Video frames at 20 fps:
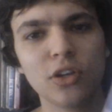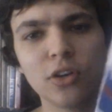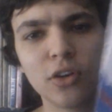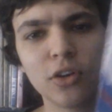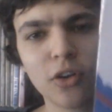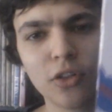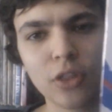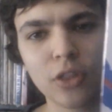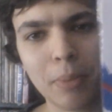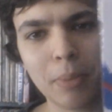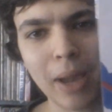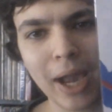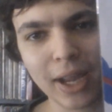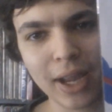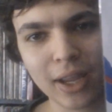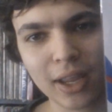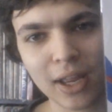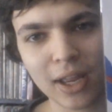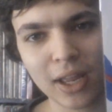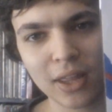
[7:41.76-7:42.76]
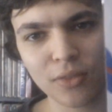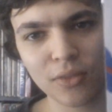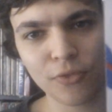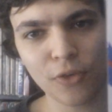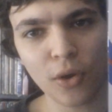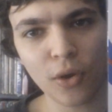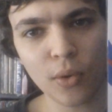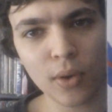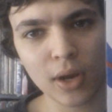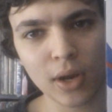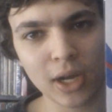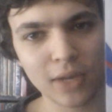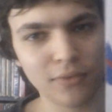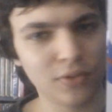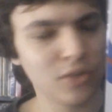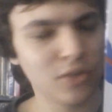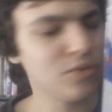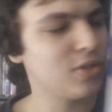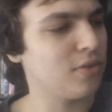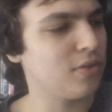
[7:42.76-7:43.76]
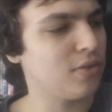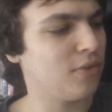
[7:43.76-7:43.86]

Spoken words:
you look on the back, and the photo they've used